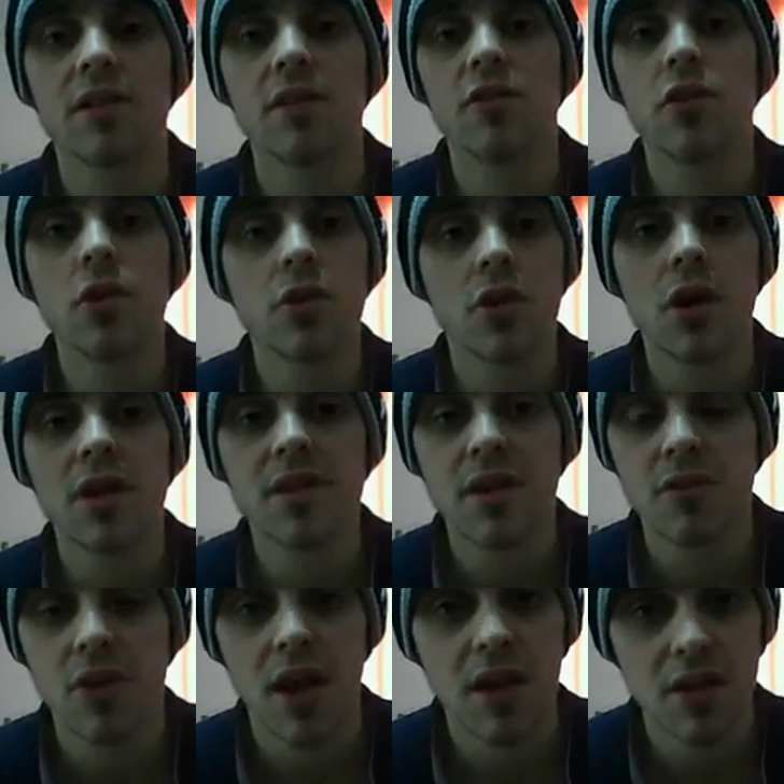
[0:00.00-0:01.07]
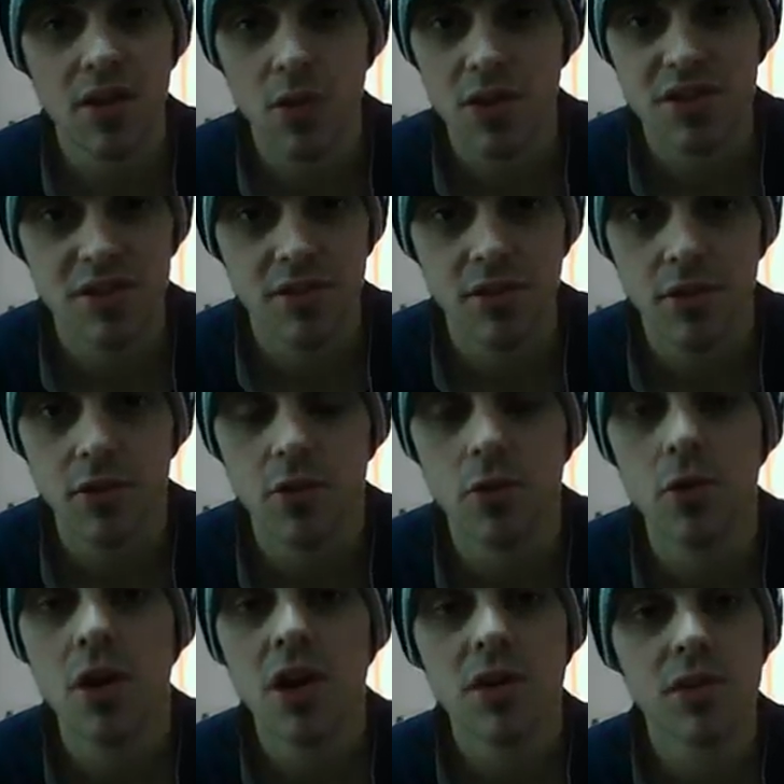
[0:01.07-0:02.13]
if you guys have any questions at
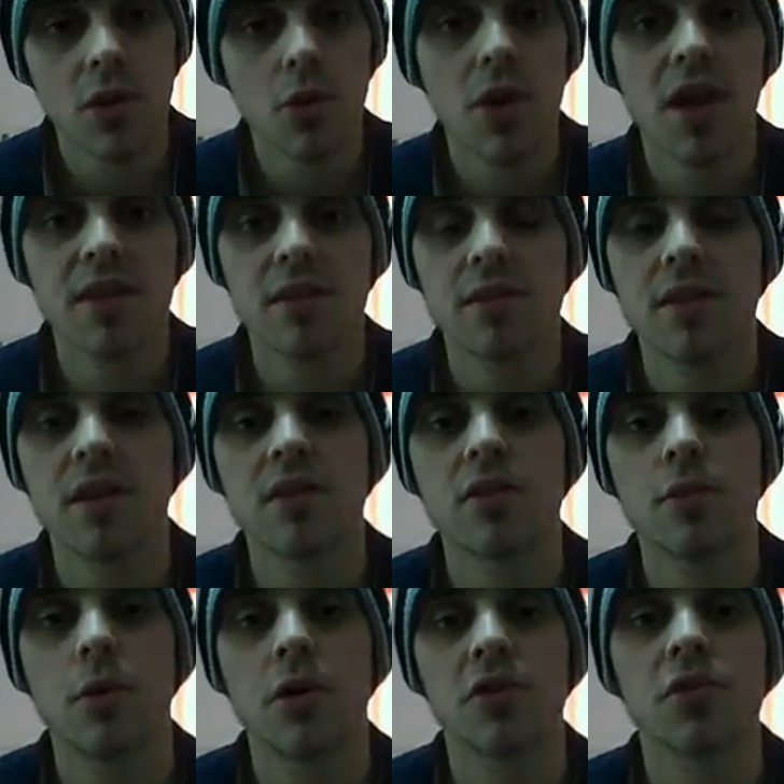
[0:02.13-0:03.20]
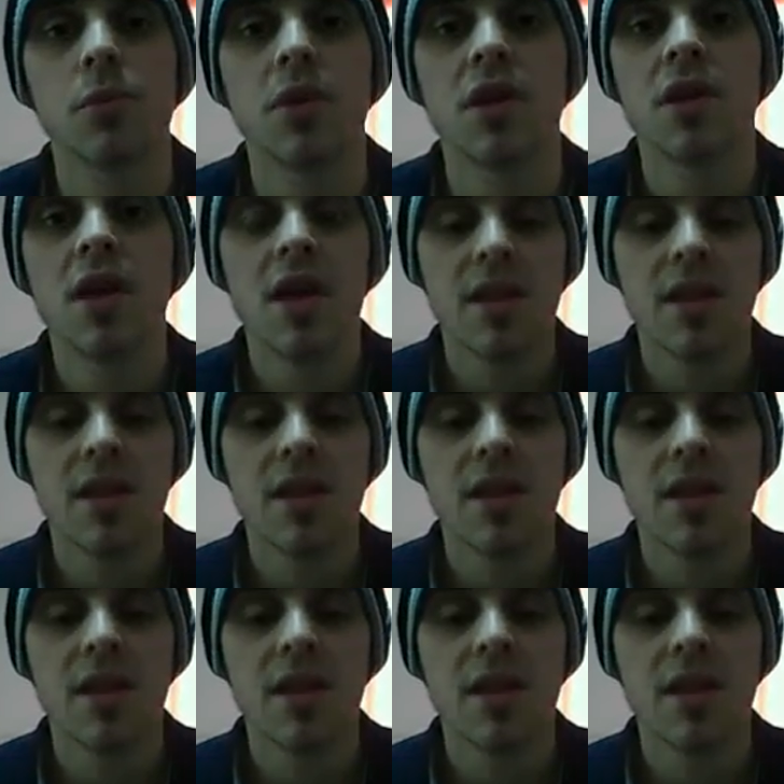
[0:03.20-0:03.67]
all, don't hesitate to ask me.